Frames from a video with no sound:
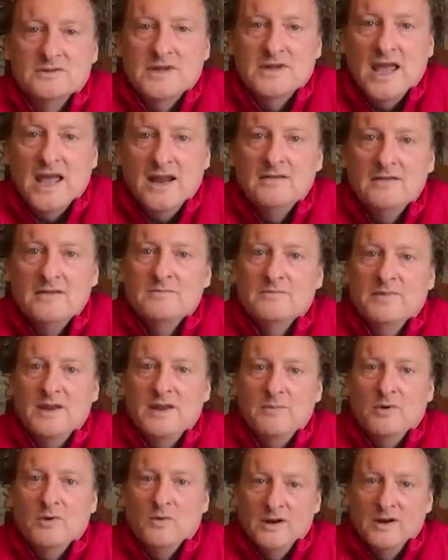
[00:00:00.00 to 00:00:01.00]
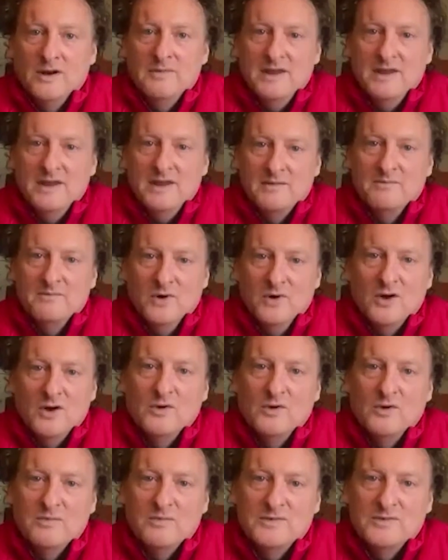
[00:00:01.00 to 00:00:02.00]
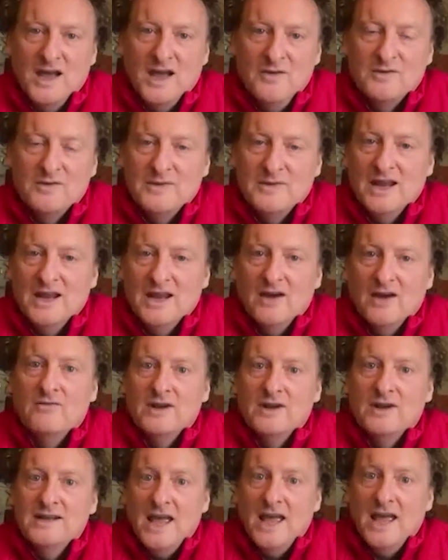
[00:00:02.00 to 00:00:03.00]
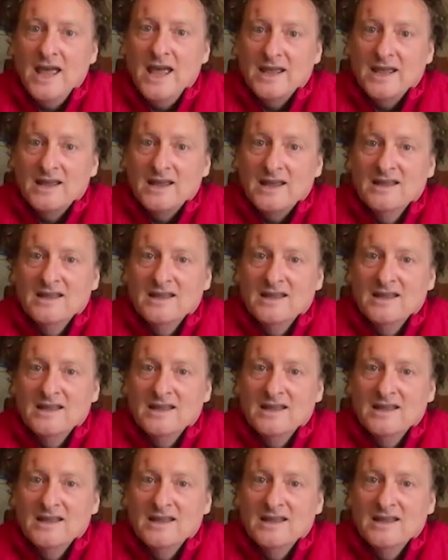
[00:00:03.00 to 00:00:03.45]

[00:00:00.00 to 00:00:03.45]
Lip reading: 10 people want to book with time with me every day.